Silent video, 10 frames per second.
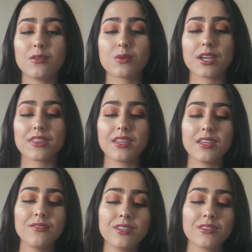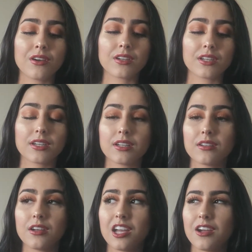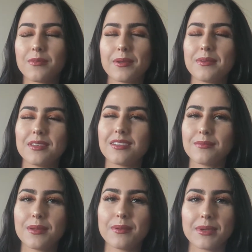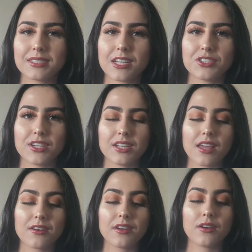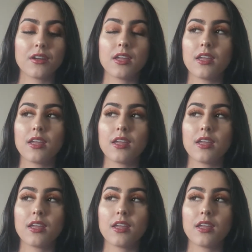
or I think even longer or maybe maybe I'm exaggerating I don't know